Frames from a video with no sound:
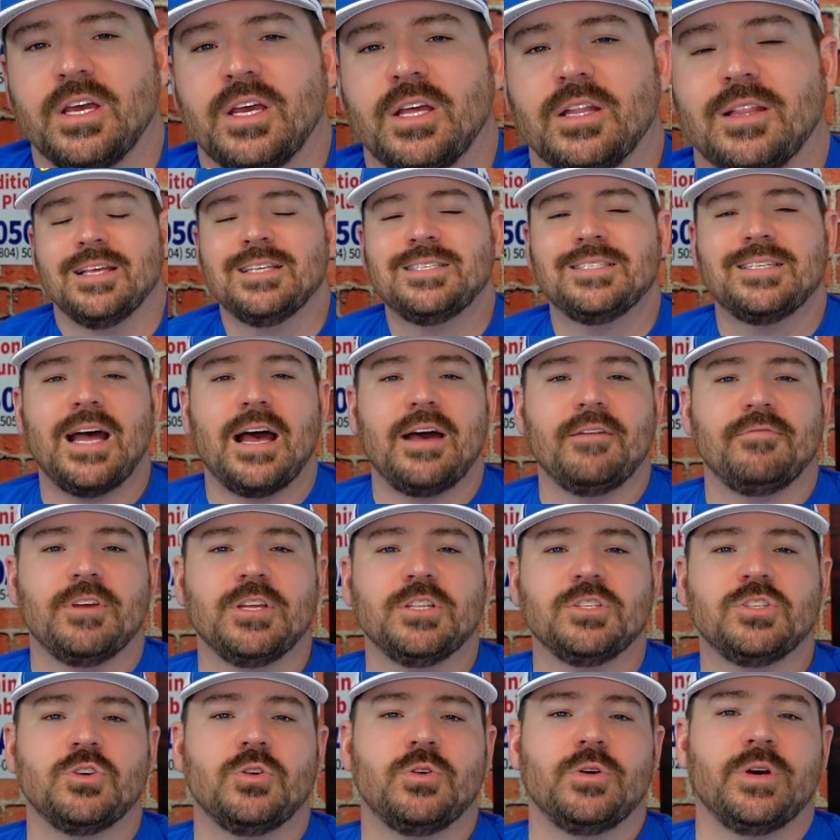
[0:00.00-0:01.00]
Let's dive
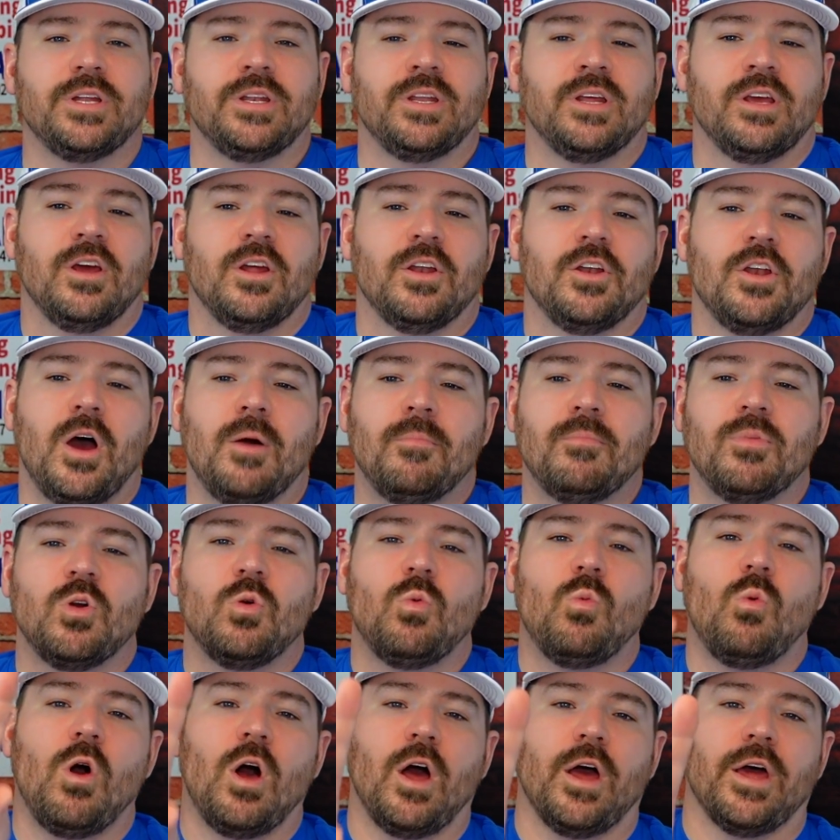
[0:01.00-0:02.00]
into it. Number
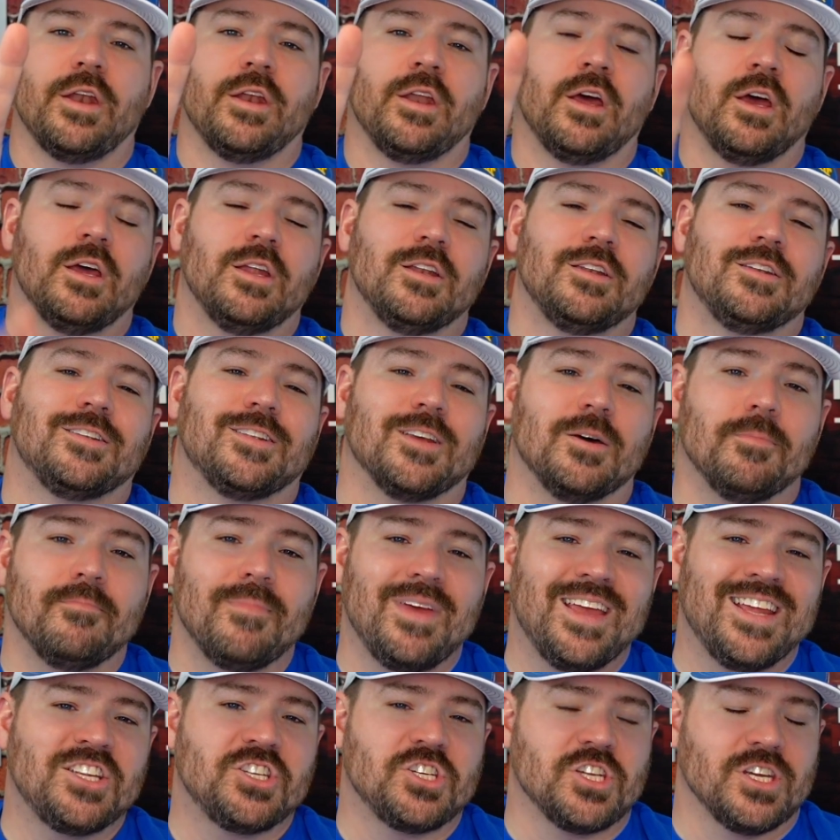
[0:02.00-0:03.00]
1,
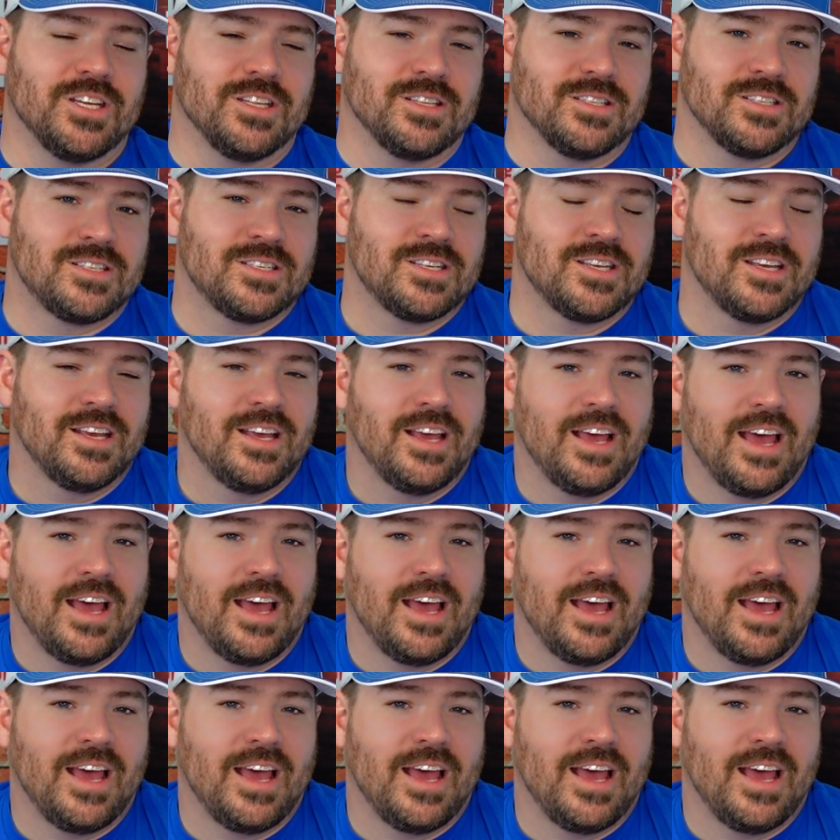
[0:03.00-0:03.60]
dimensions.